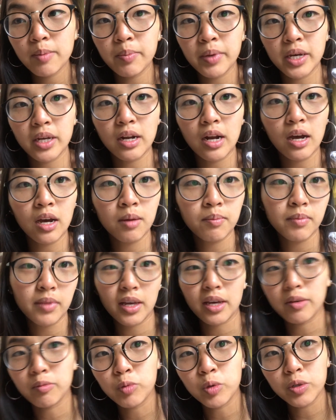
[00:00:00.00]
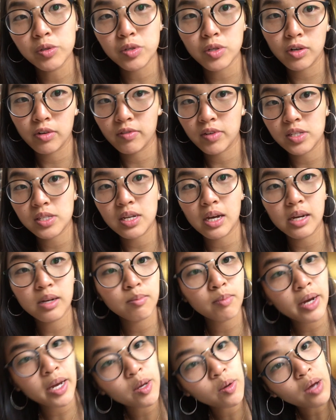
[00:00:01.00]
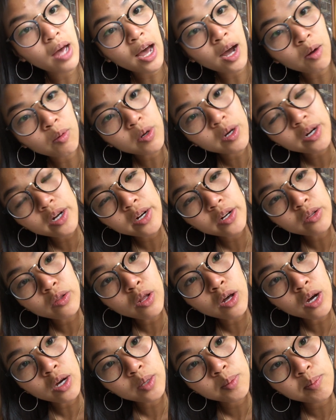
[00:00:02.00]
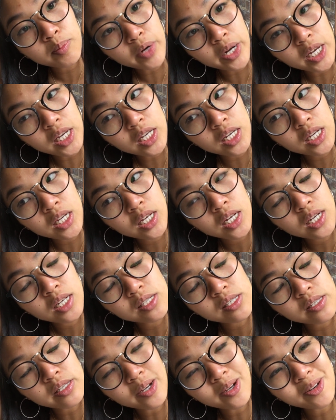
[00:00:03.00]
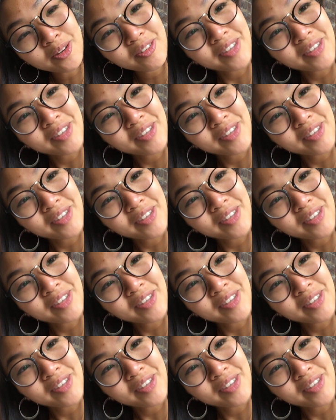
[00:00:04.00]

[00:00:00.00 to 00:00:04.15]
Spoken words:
but that will serve as kind of my hour-long break. So